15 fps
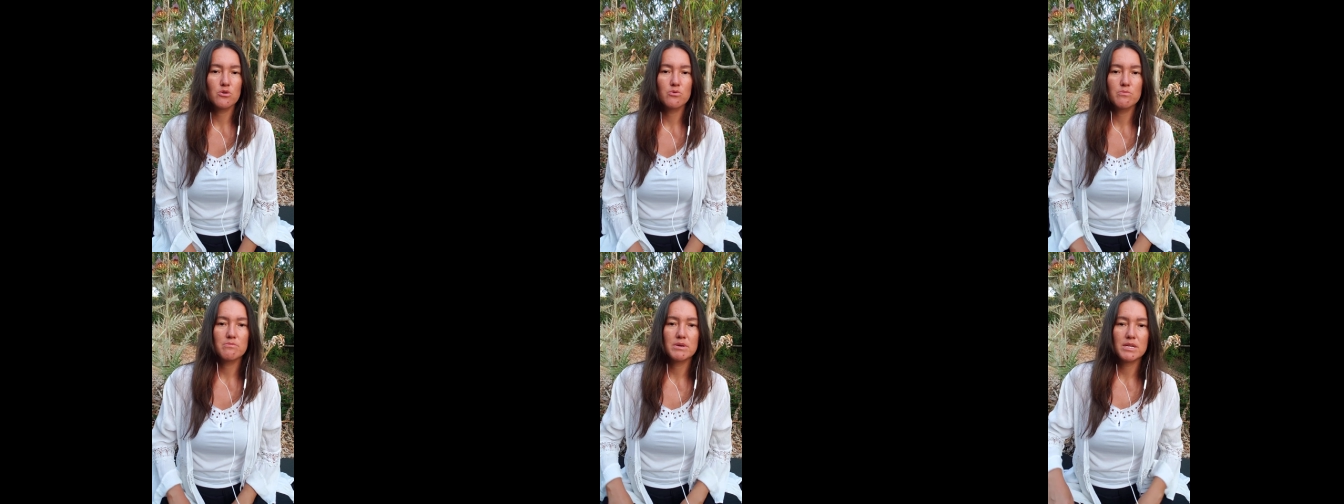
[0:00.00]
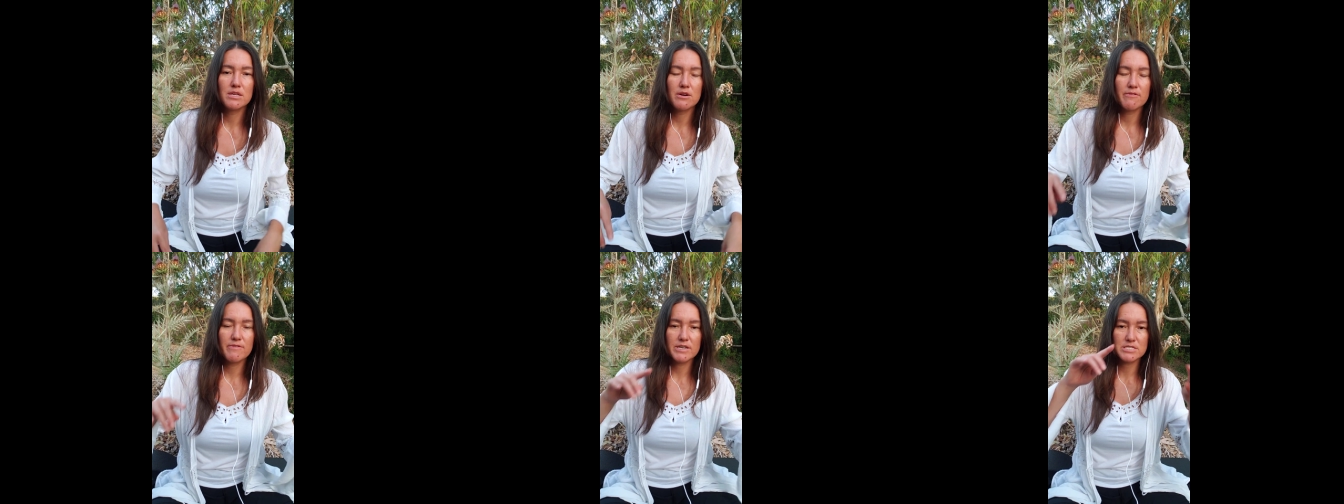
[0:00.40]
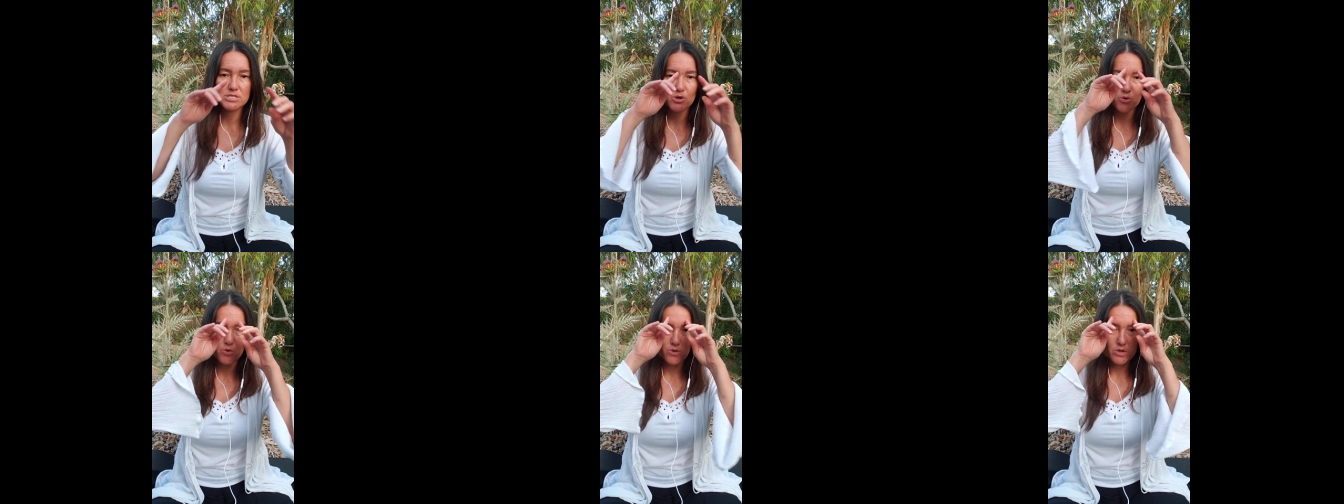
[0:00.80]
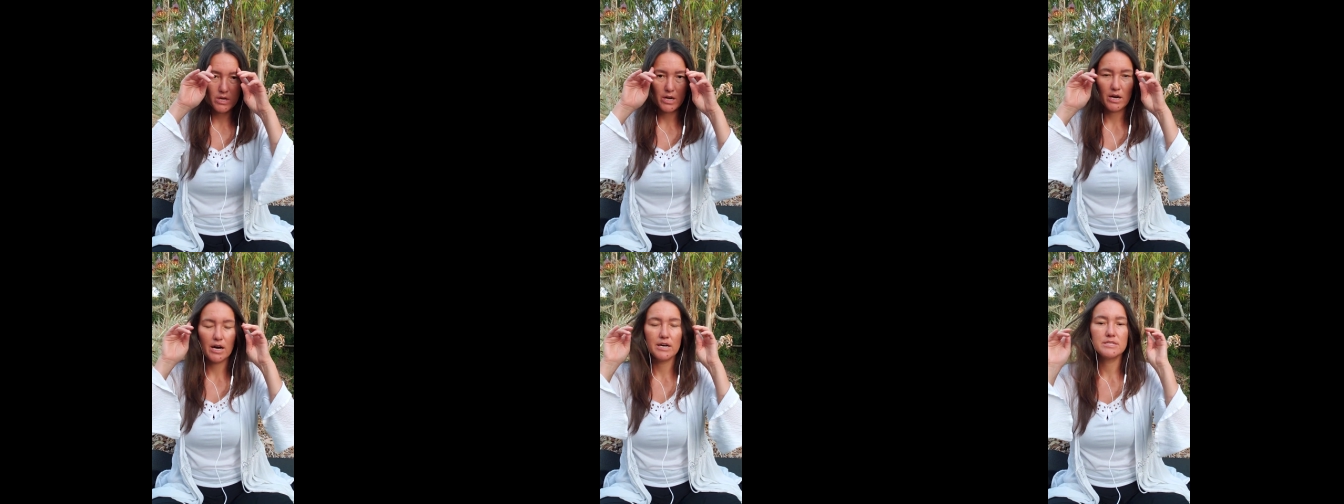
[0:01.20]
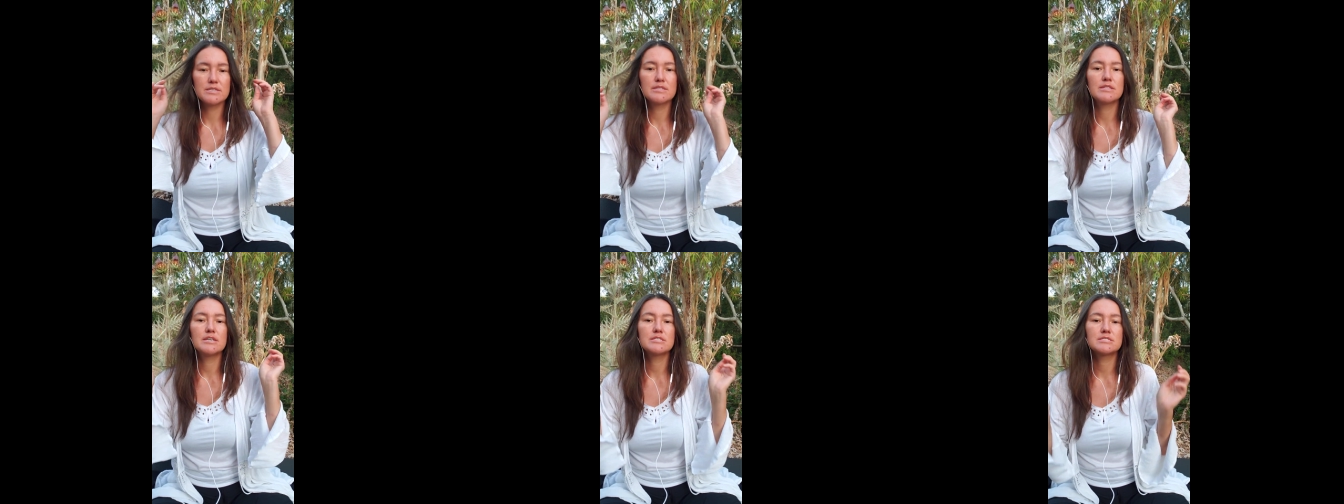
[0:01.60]
many of us call God
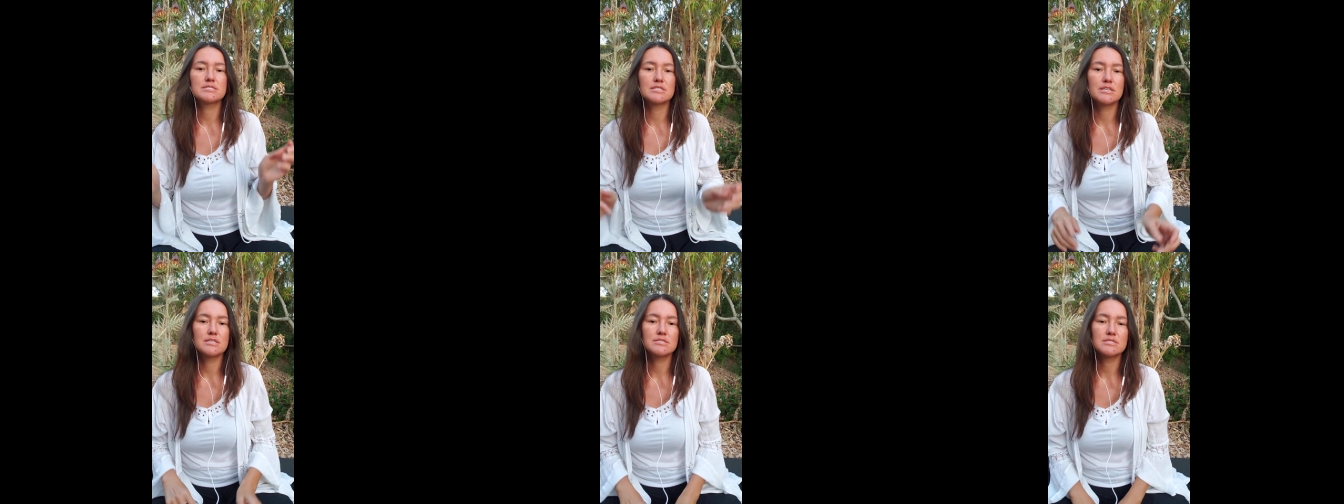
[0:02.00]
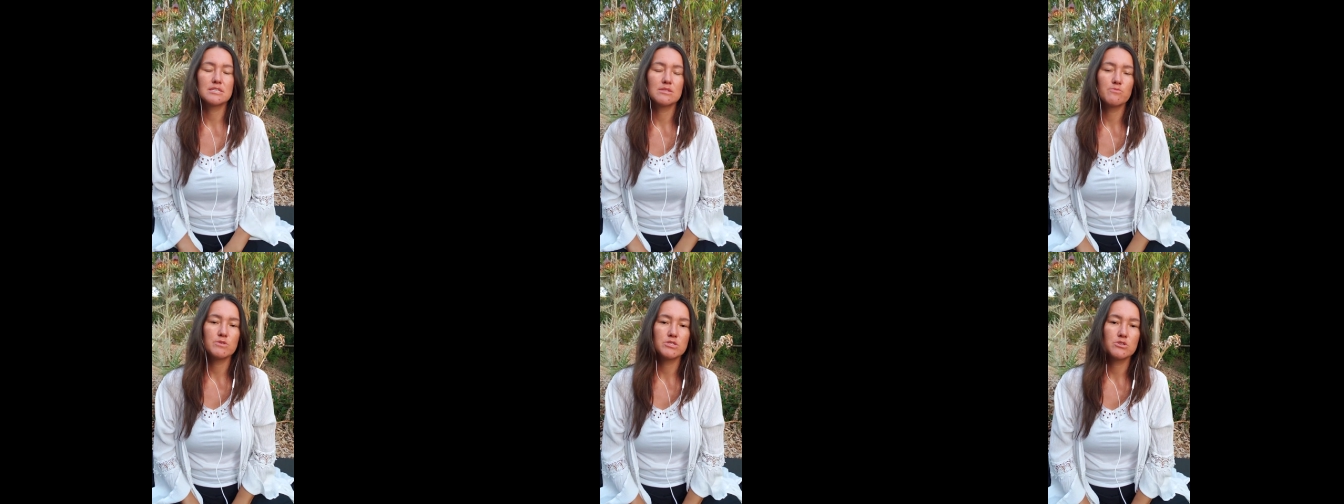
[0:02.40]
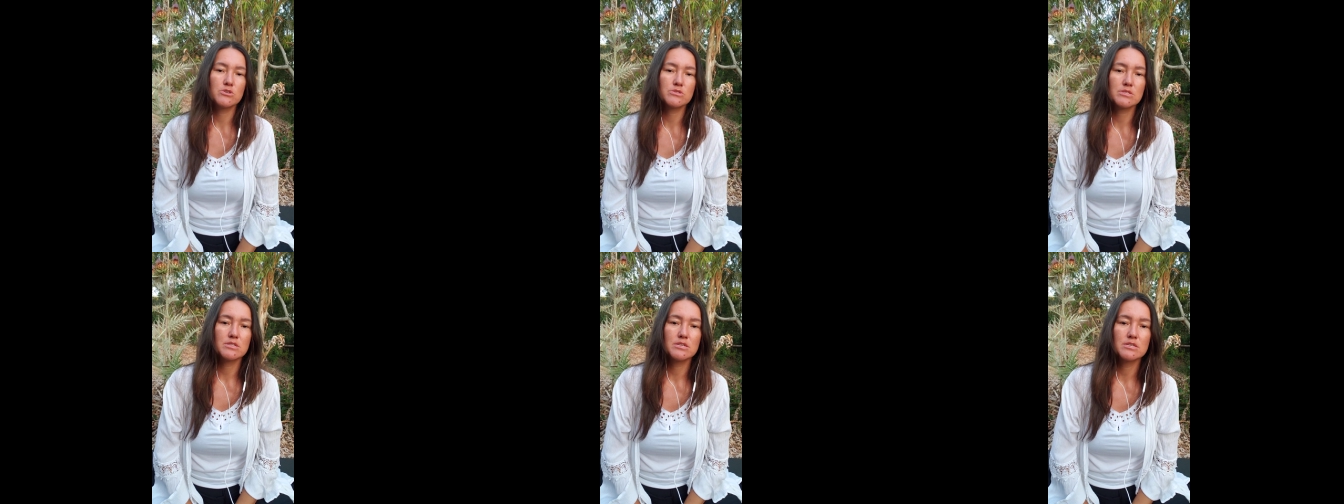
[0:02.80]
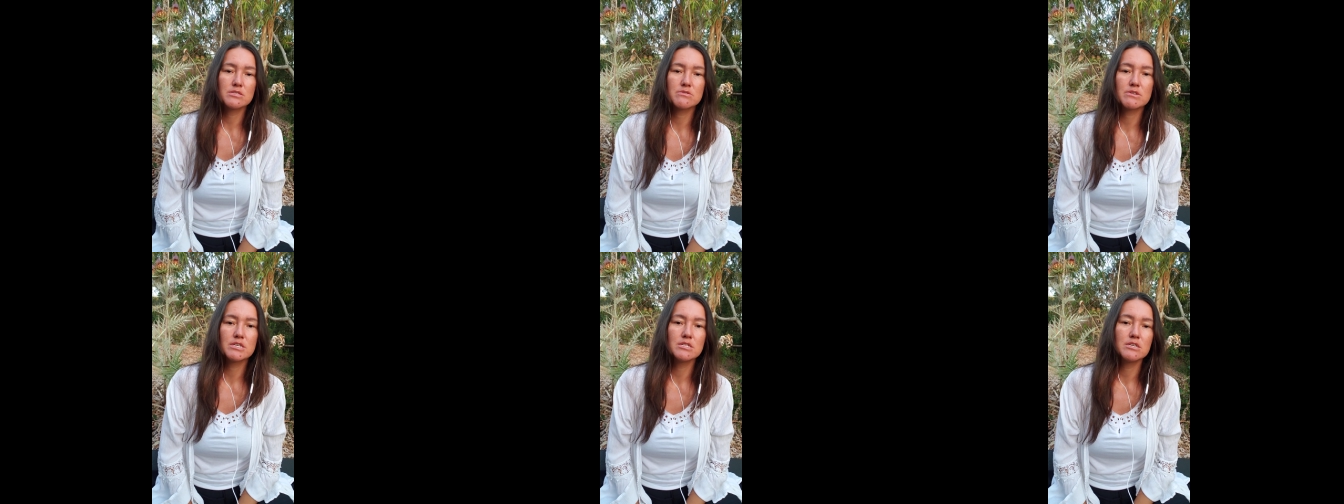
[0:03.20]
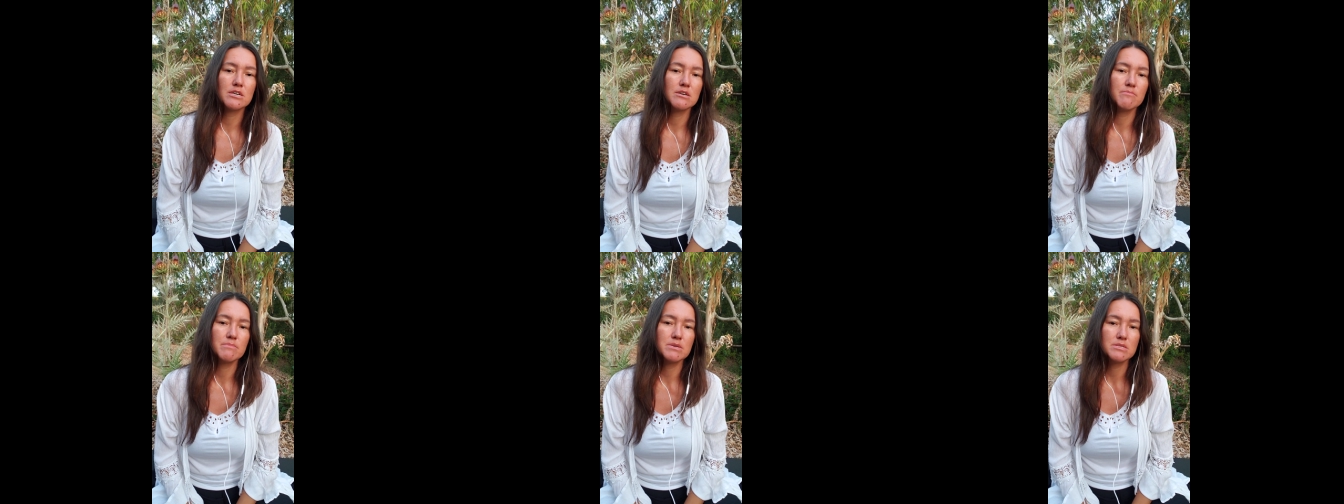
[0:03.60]
in that sense, and we don't need really
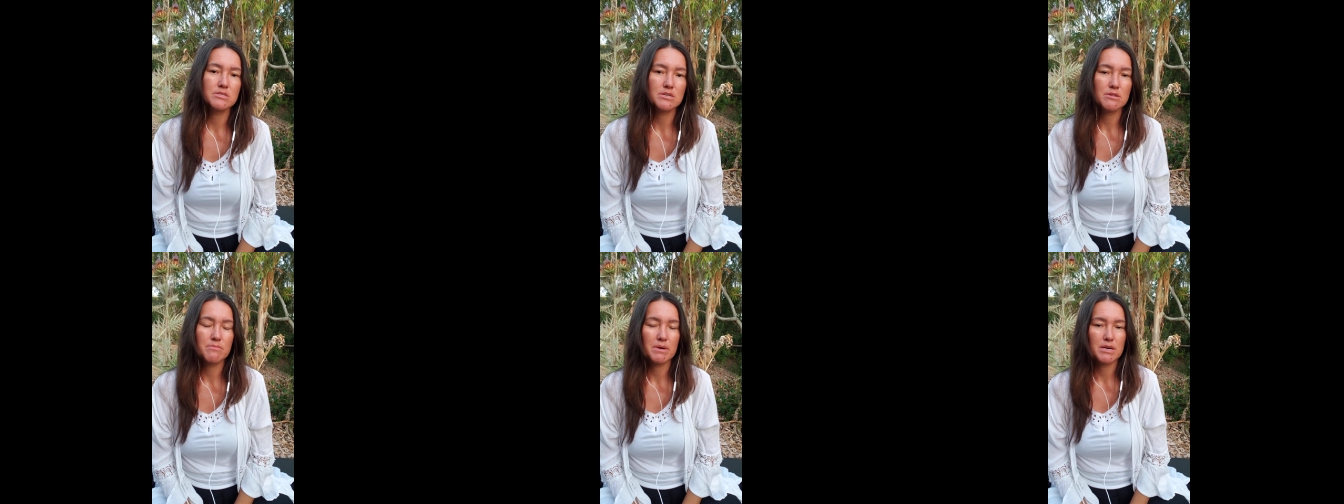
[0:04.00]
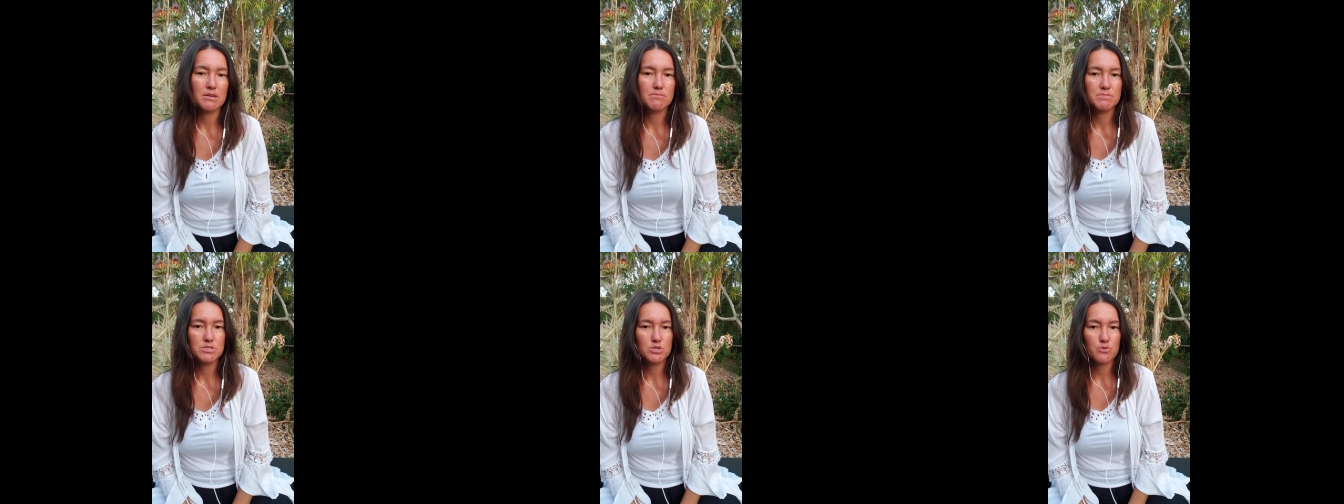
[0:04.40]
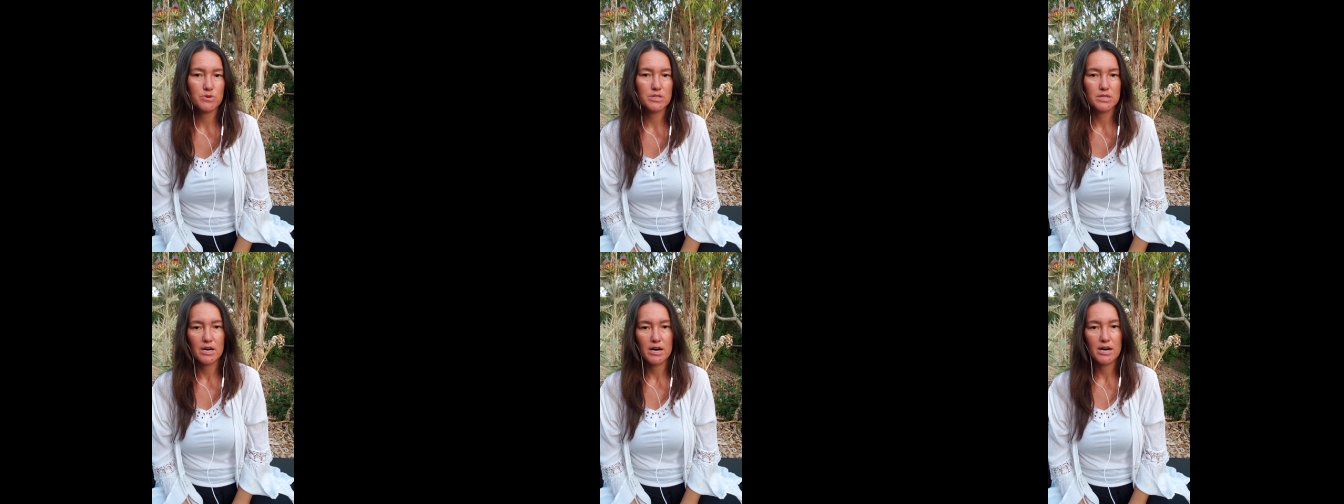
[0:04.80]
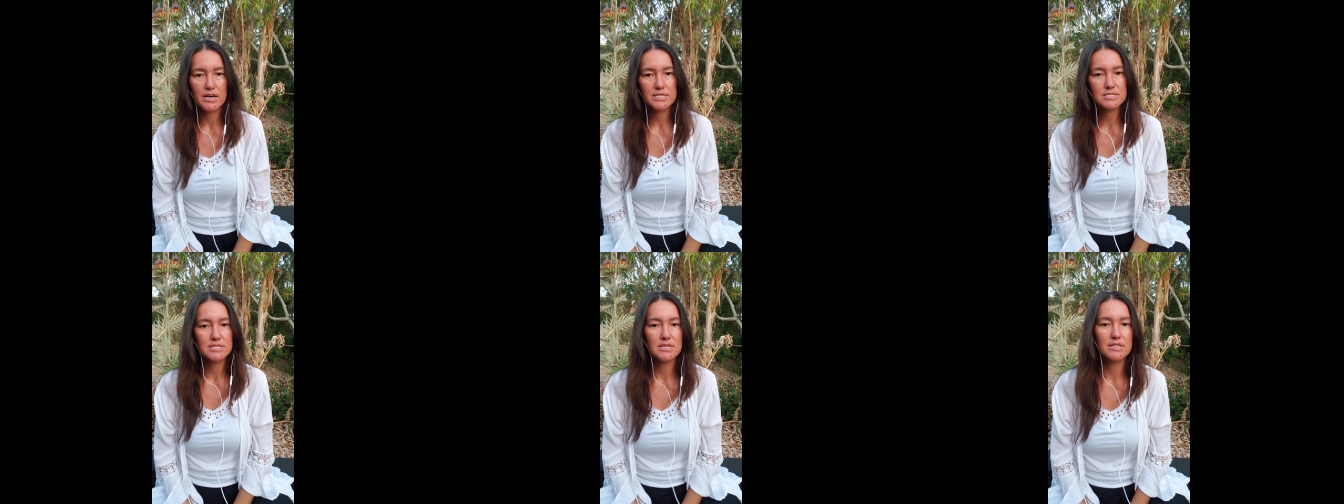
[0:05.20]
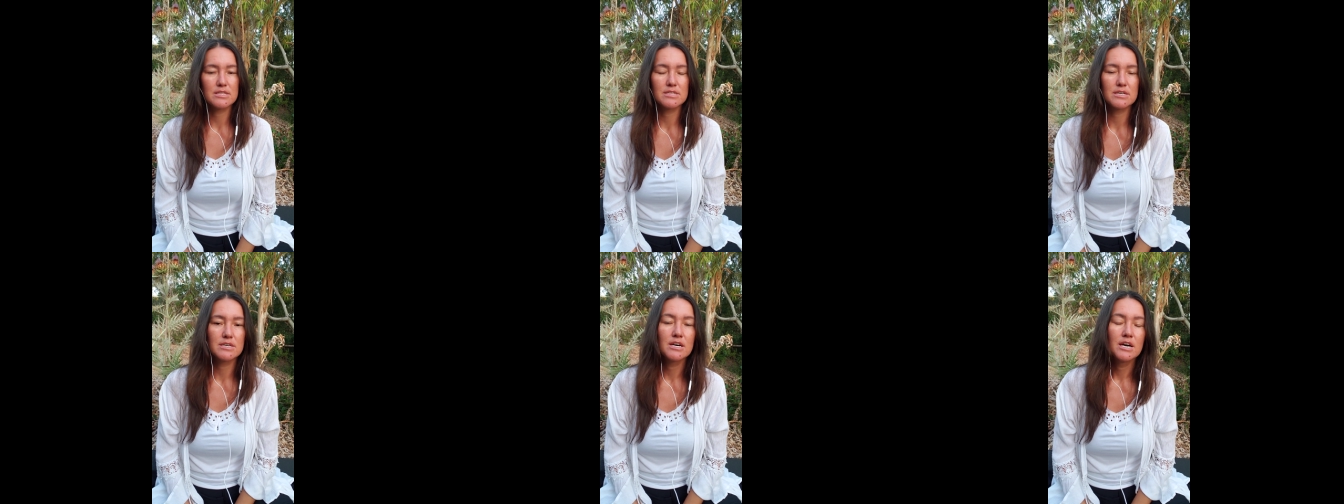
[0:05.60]
a middleman between us
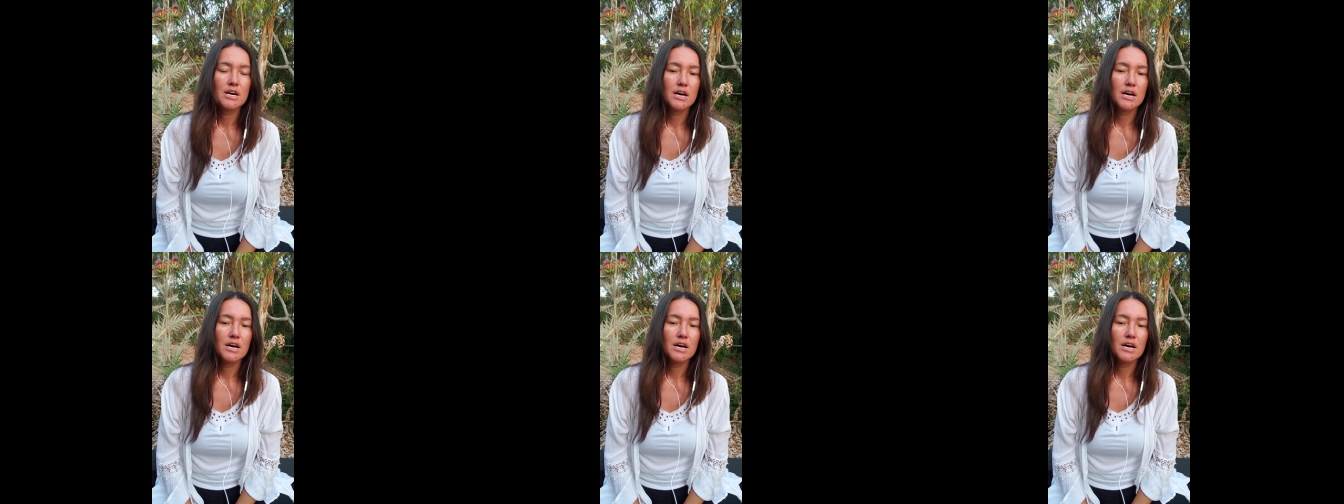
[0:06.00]
and